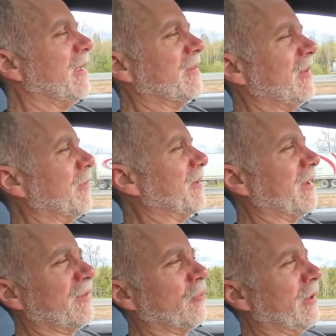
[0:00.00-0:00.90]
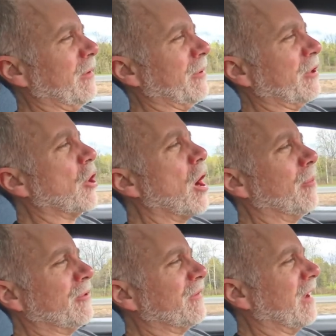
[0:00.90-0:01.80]
it seems like it's really been
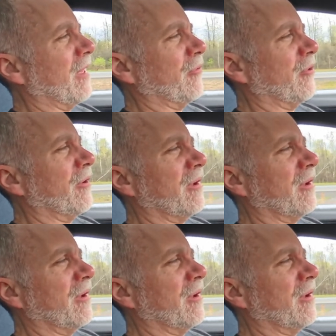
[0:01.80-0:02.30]
cobbled together.